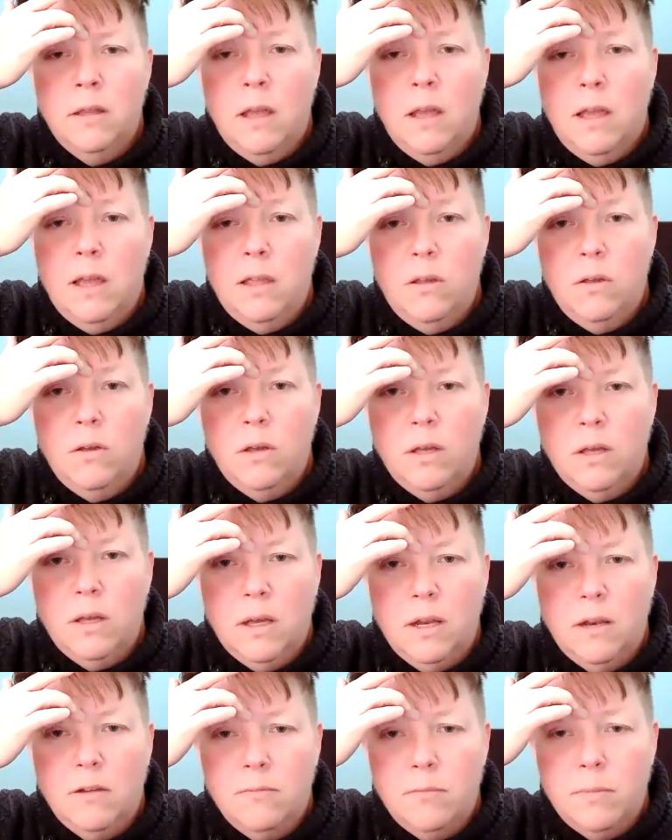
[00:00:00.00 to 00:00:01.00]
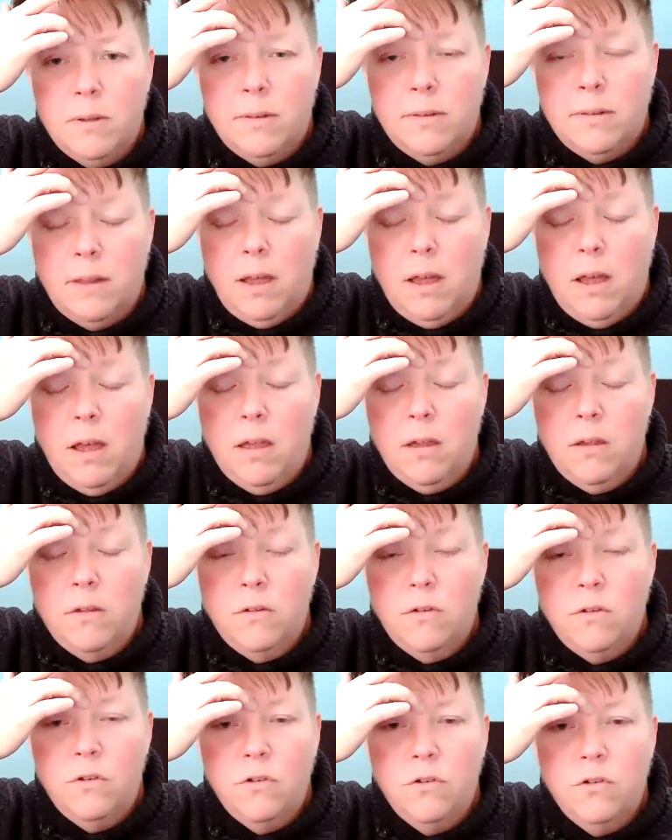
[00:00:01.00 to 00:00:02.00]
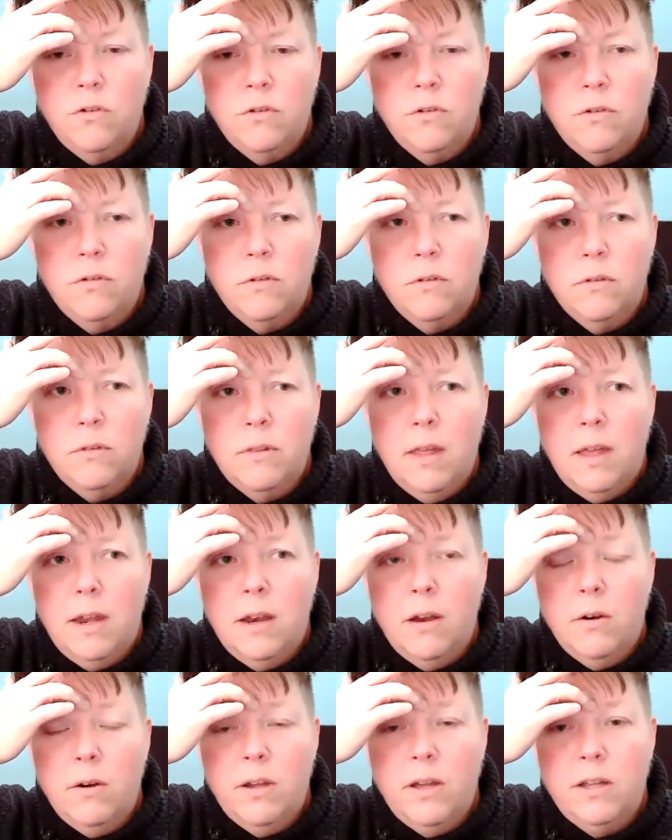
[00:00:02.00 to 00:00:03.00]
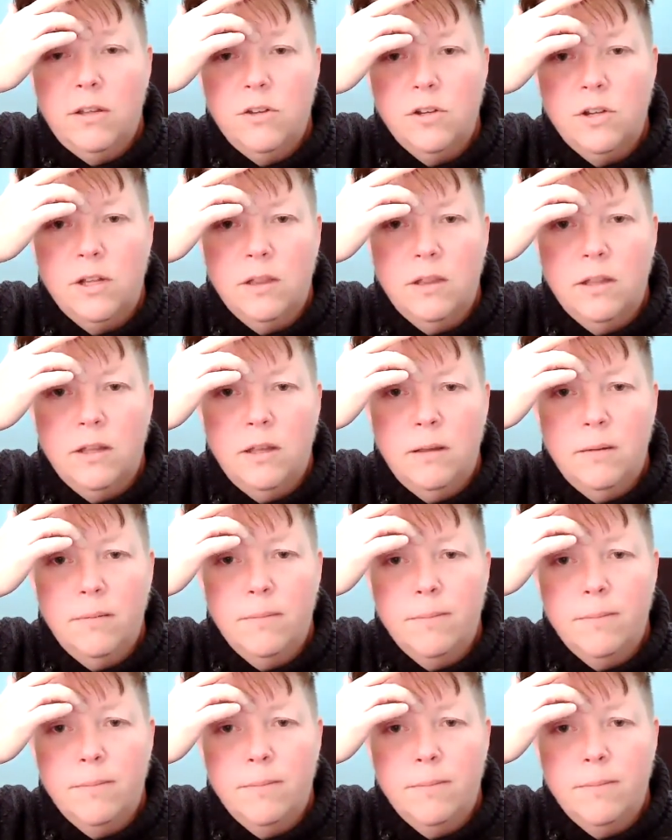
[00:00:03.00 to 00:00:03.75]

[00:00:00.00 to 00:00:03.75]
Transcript: And you can kind of massage that area gently.